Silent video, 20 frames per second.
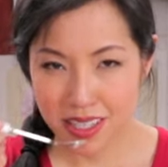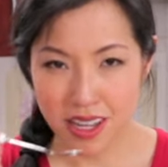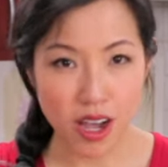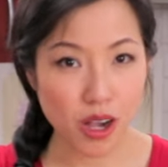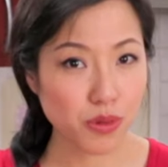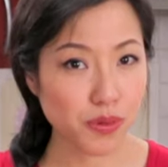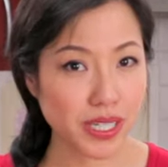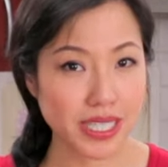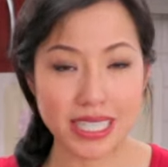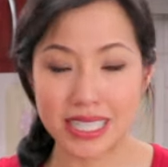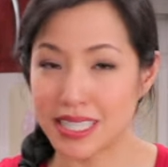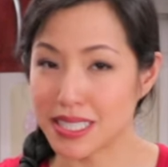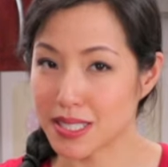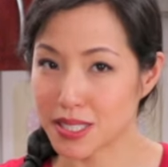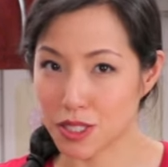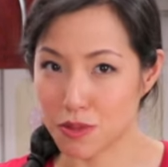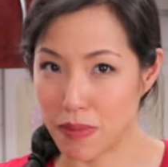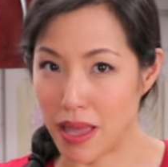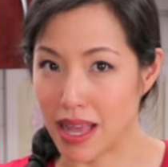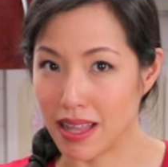already the
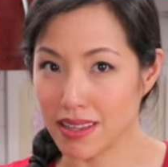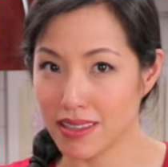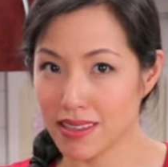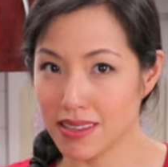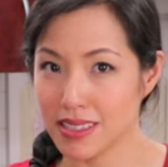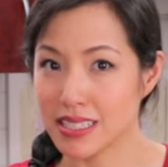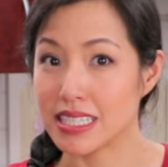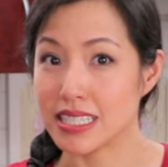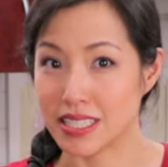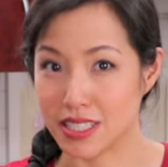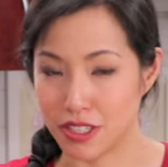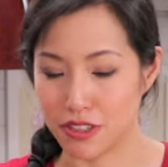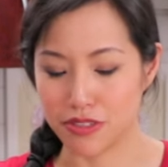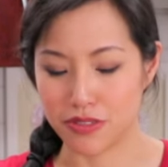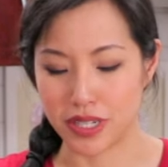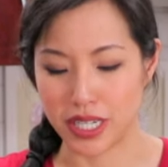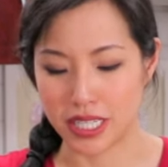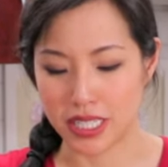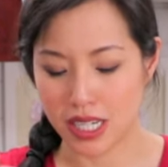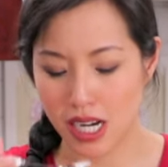smell is
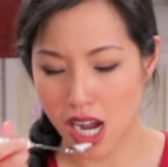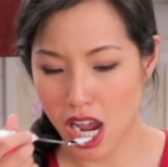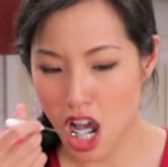different.